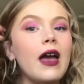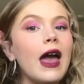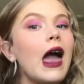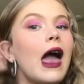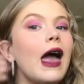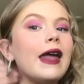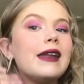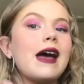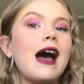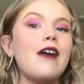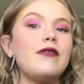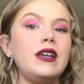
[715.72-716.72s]
and
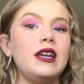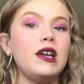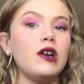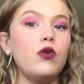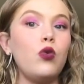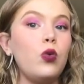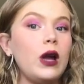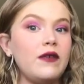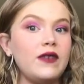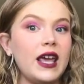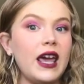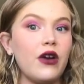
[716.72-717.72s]
having
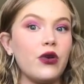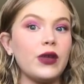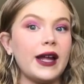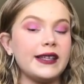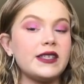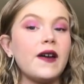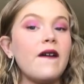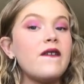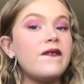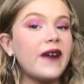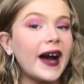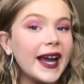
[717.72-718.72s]
wavy hair that's
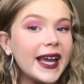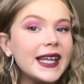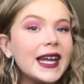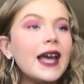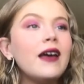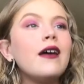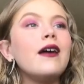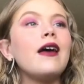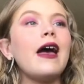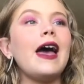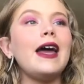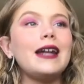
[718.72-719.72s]
fine
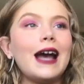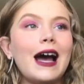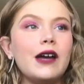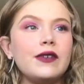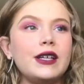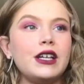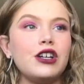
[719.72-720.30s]
and having